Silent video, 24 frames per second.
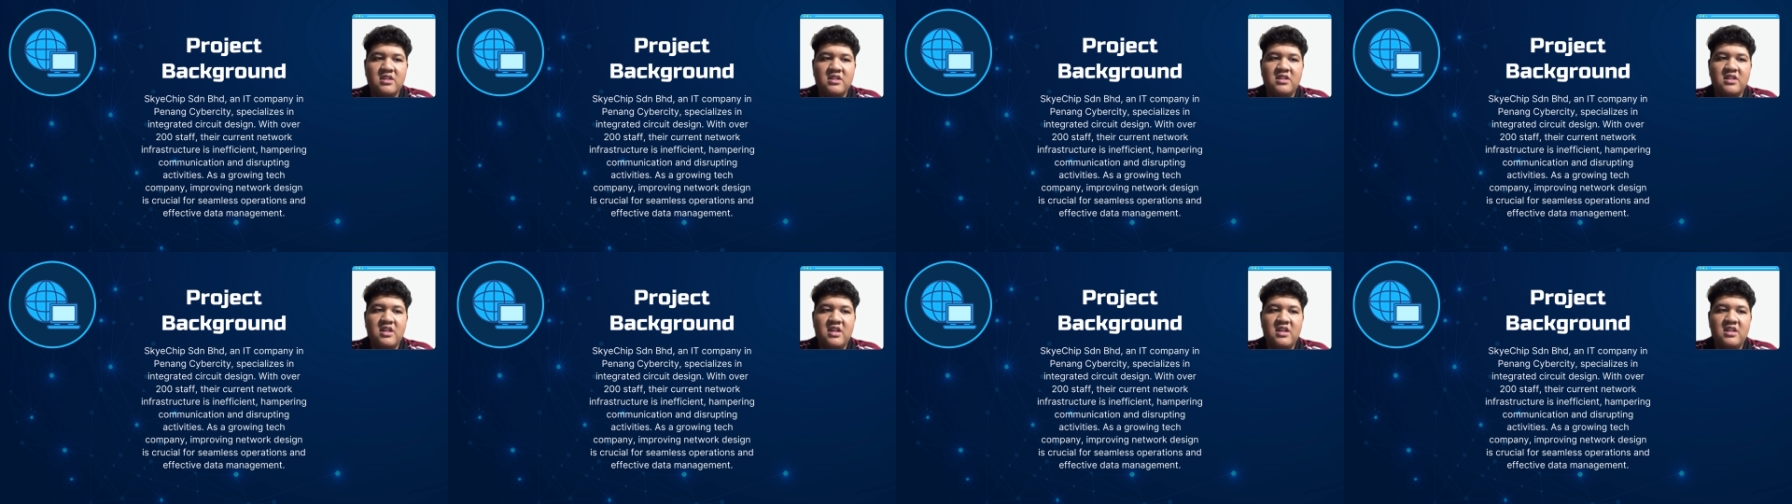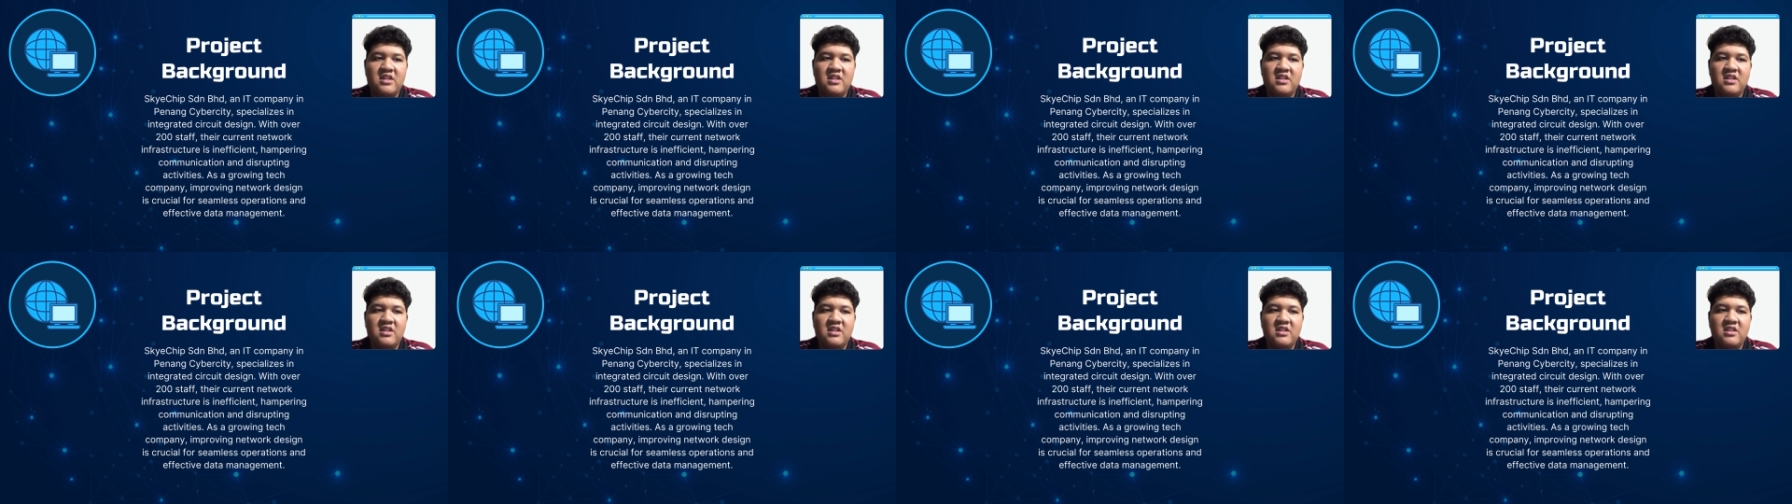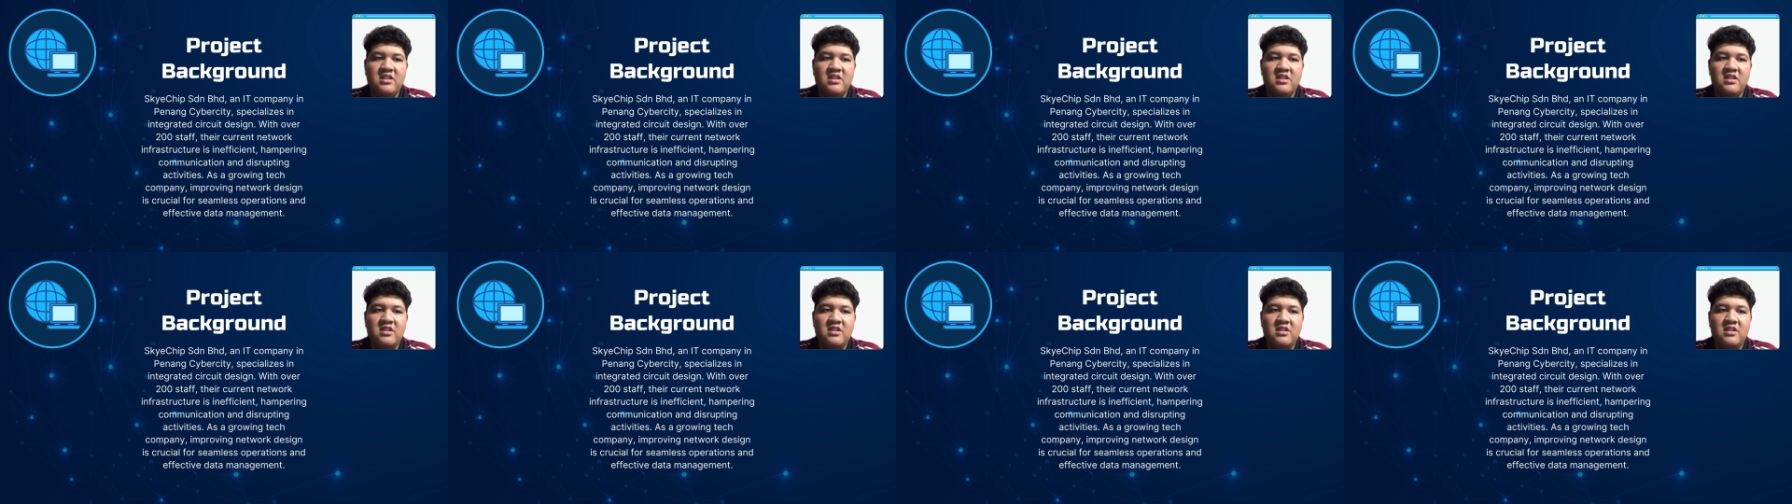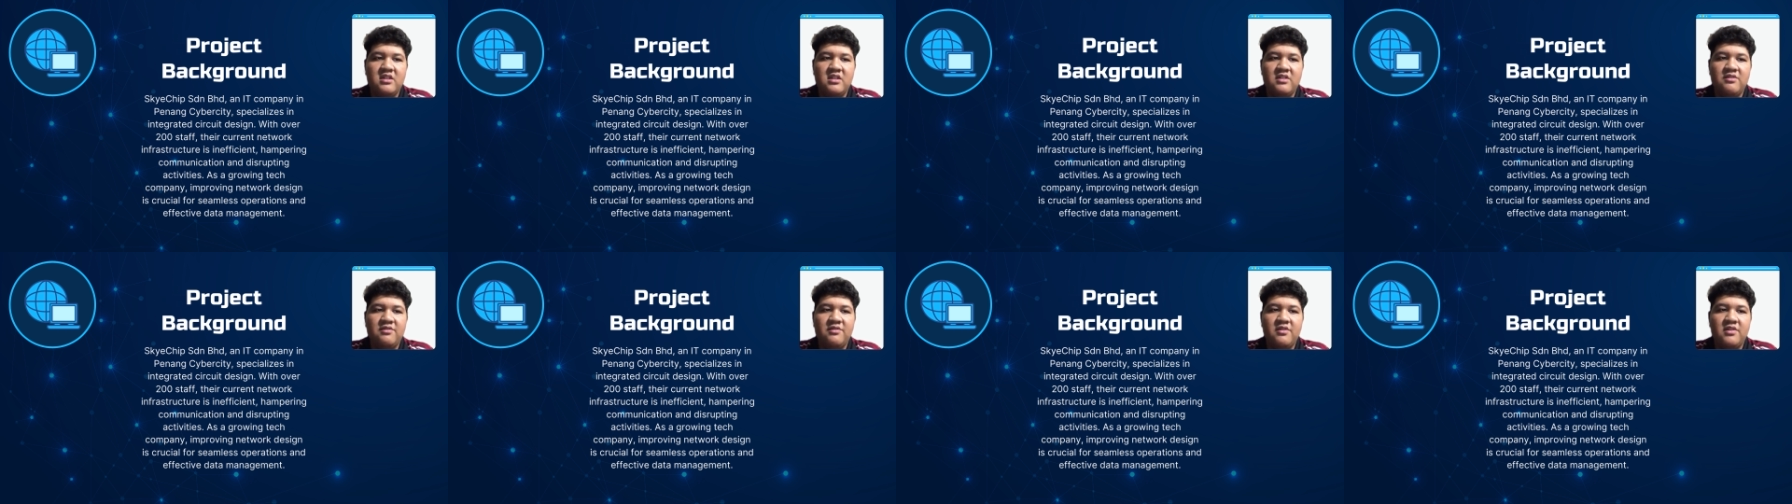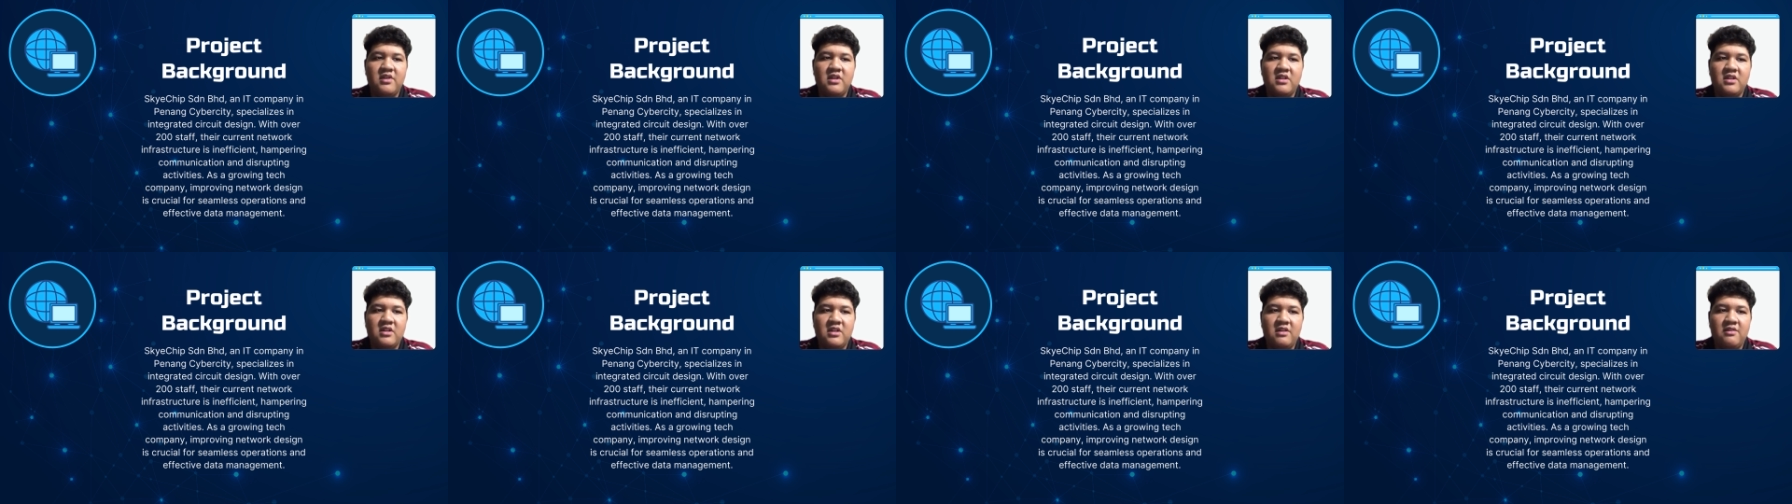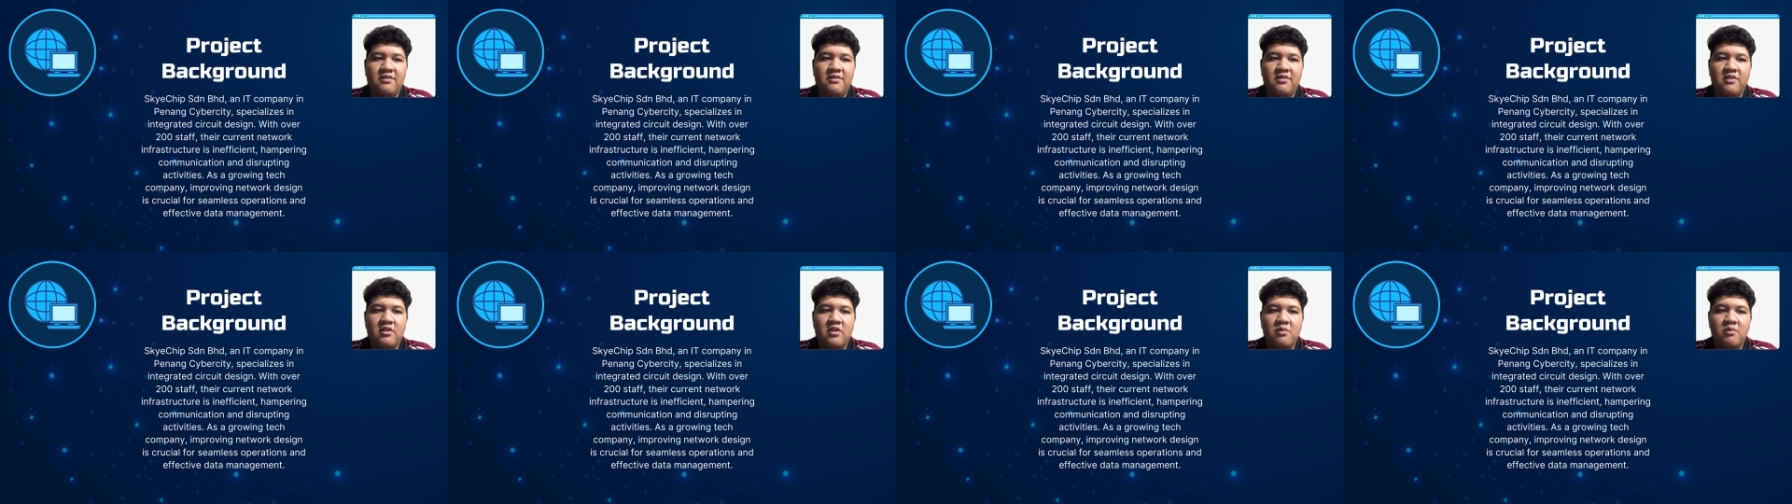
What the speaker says: that hinder effective